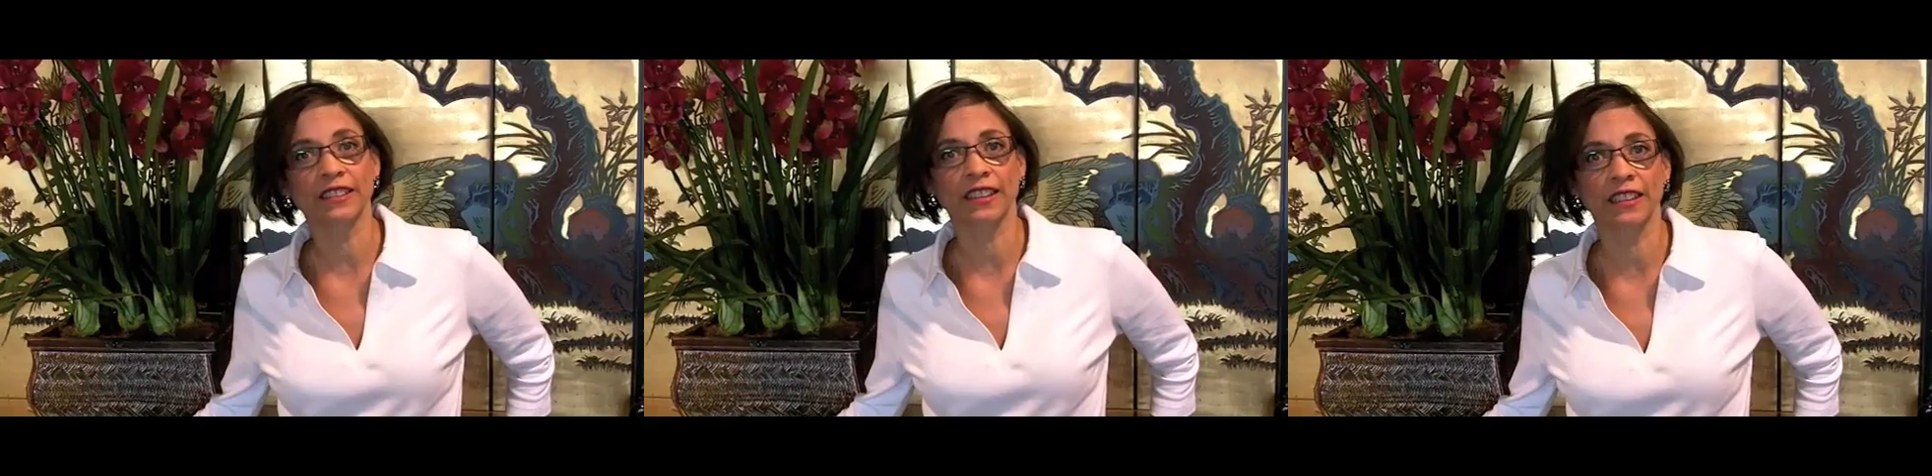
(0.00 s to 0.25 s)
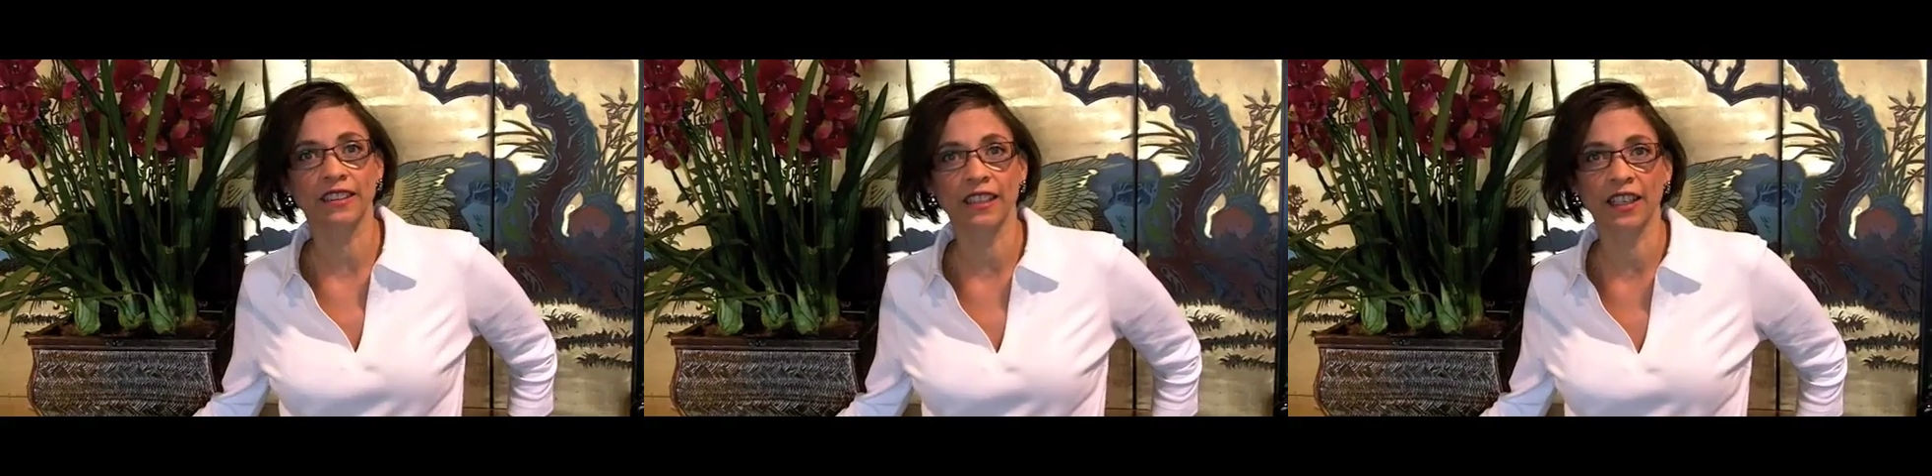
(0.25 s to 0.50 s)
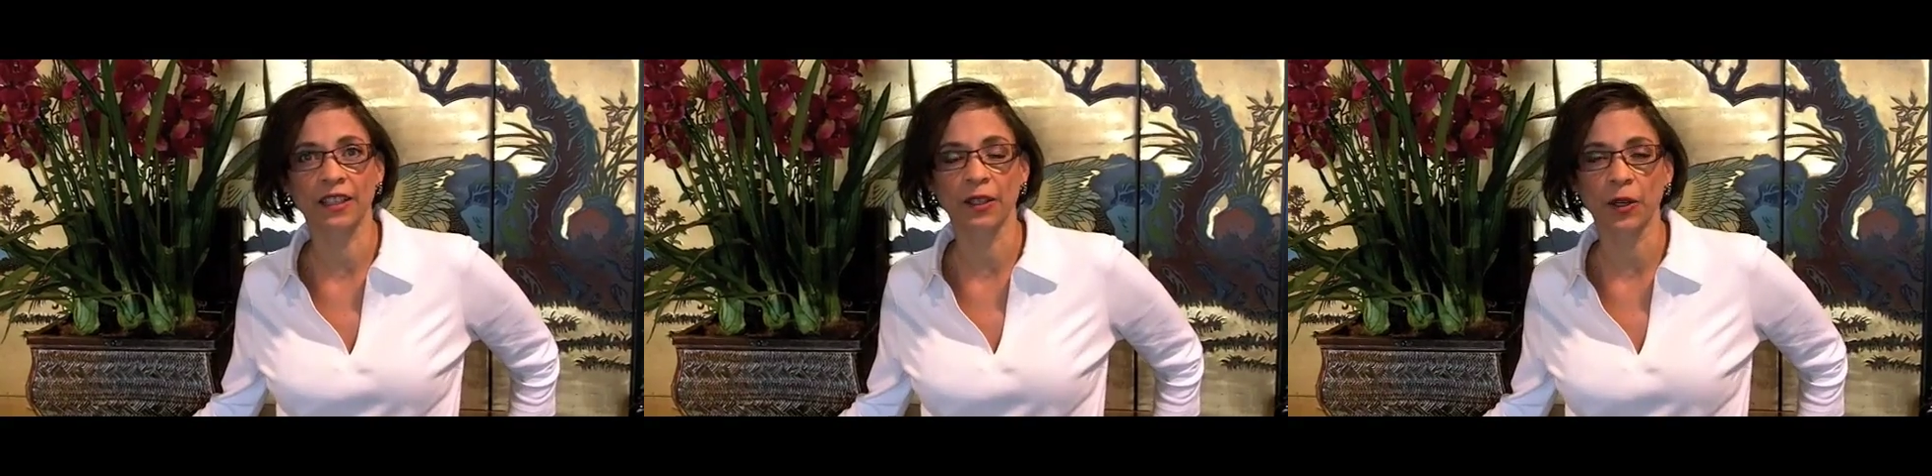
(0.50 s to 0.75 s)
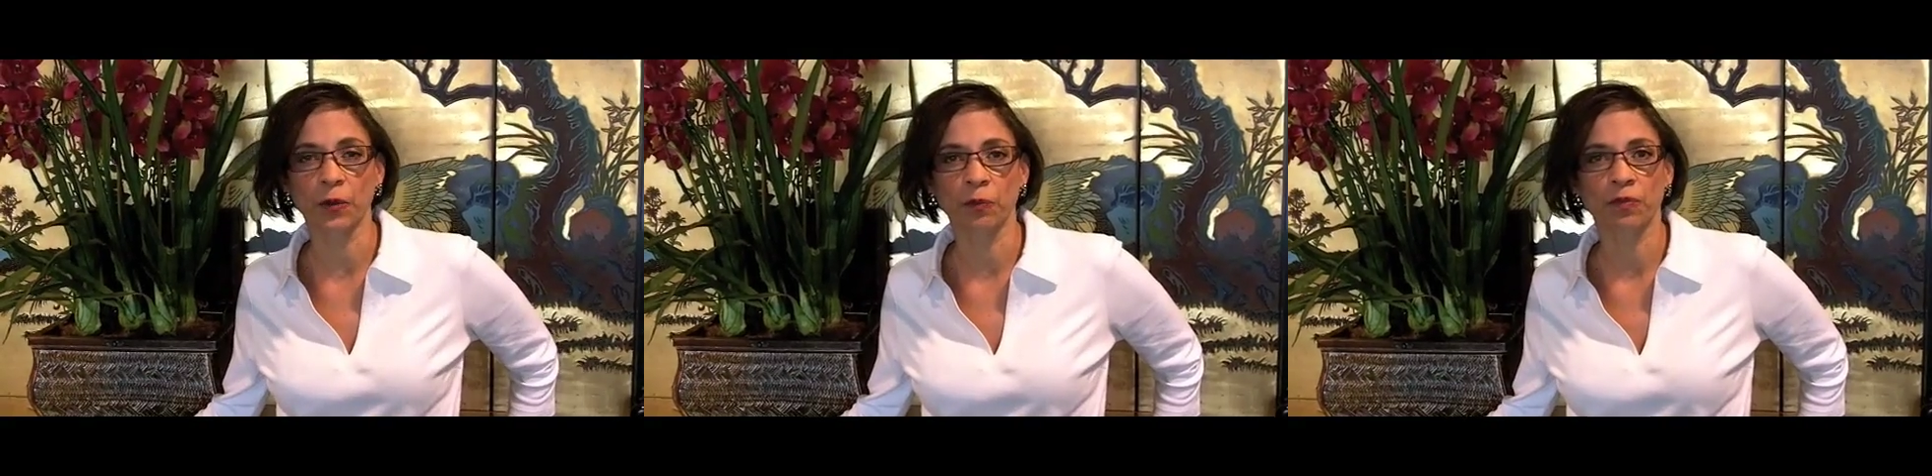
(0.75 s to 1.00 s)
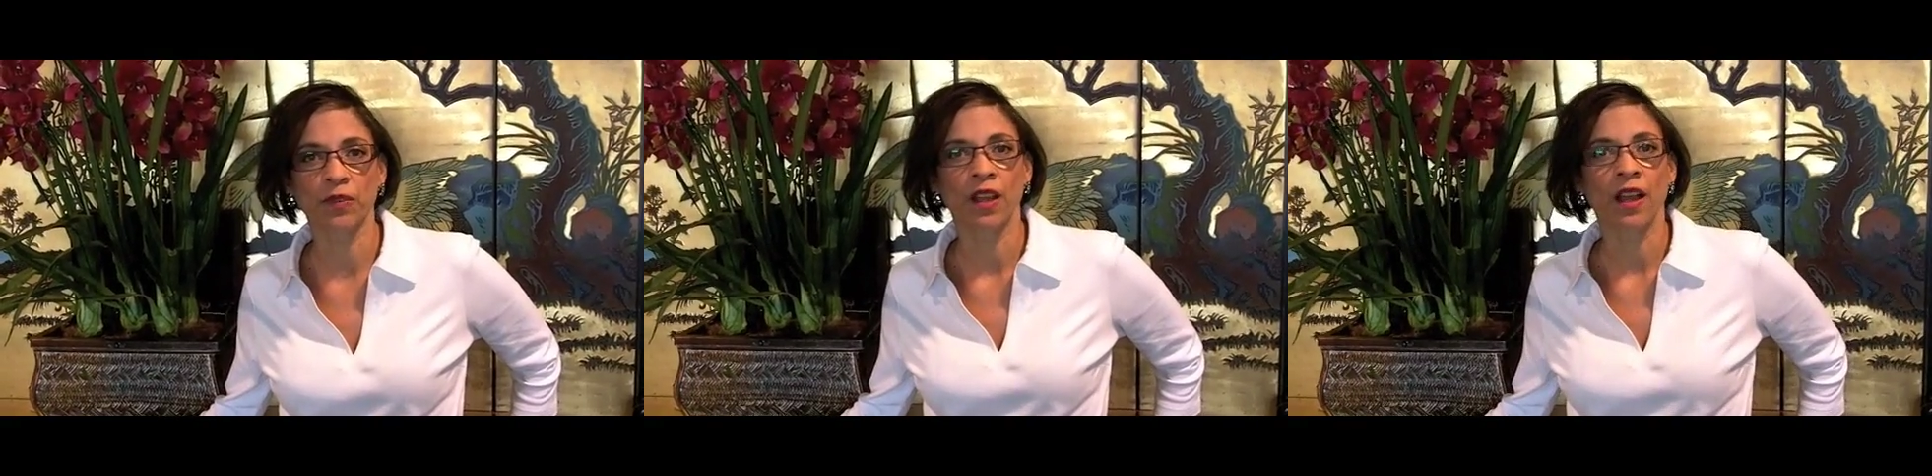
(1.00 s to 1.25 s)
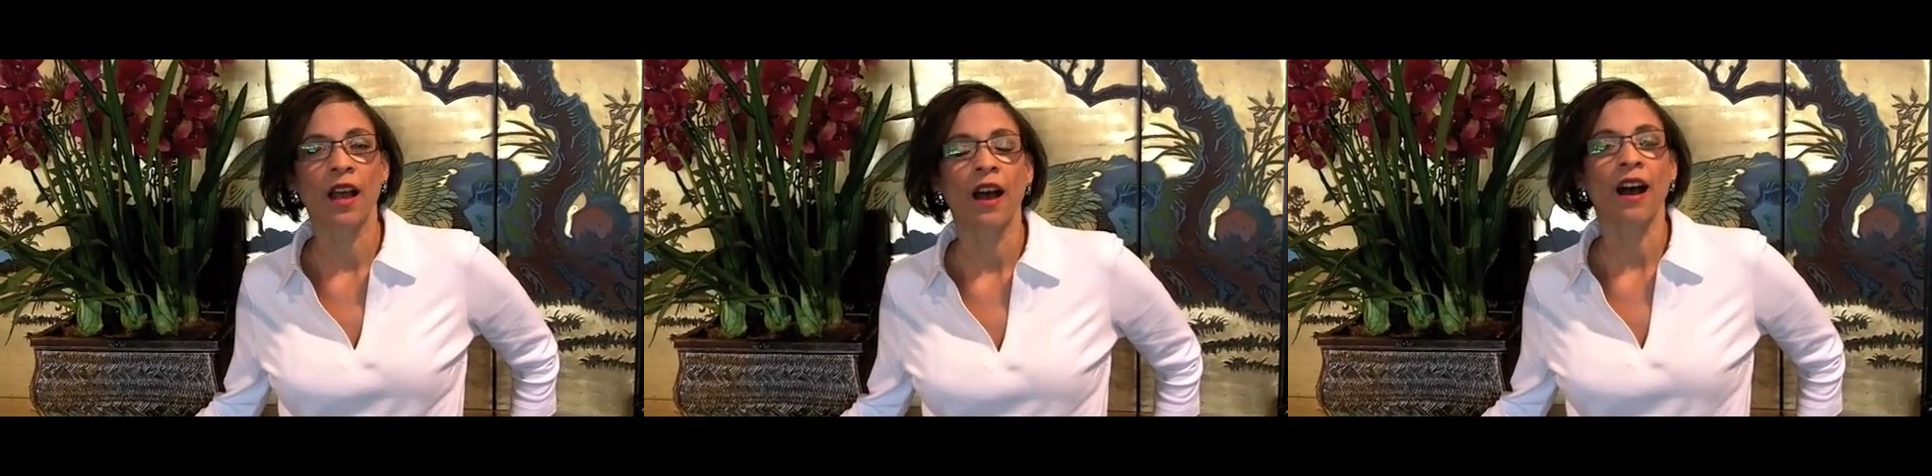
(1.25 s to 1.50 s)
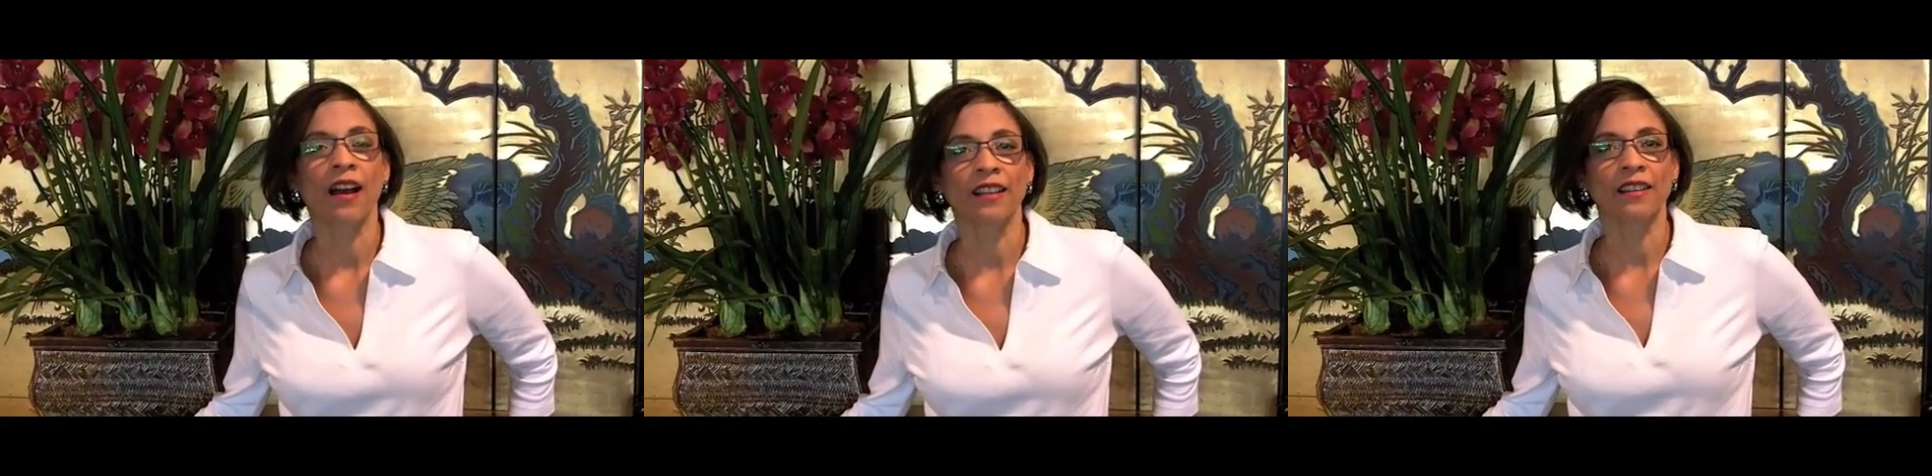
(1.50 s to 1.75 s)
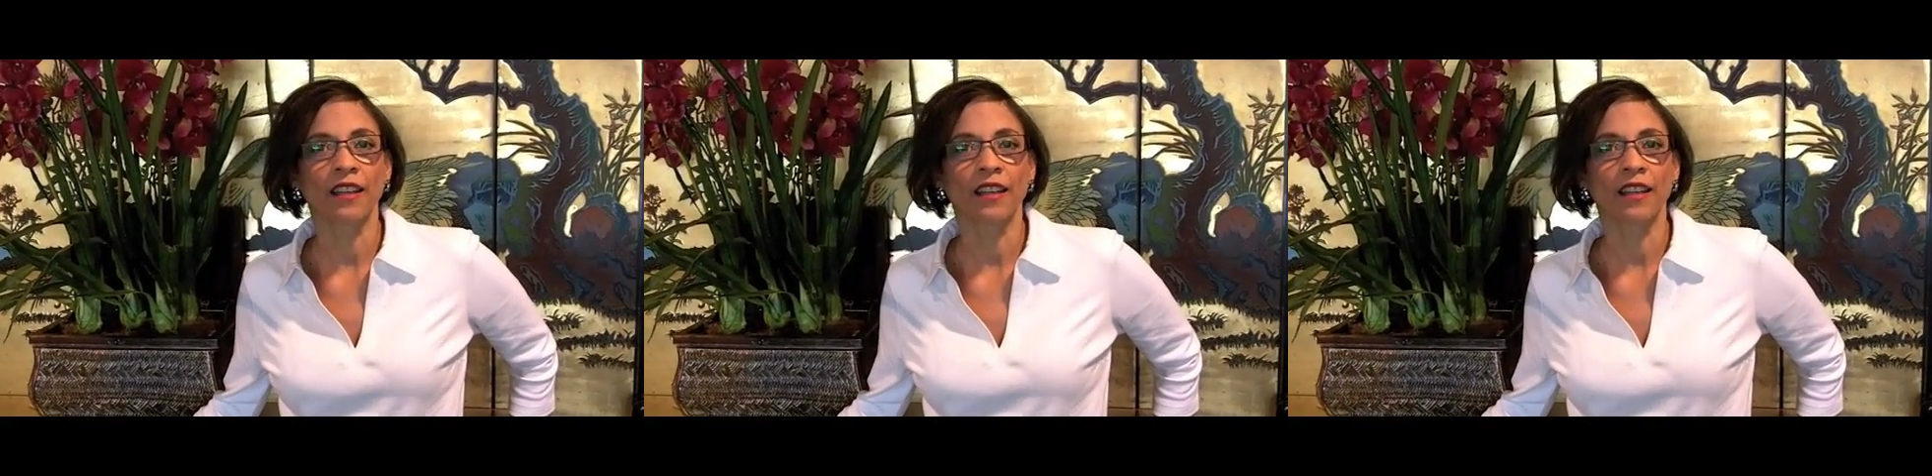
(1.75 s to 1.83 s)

in San Diego. I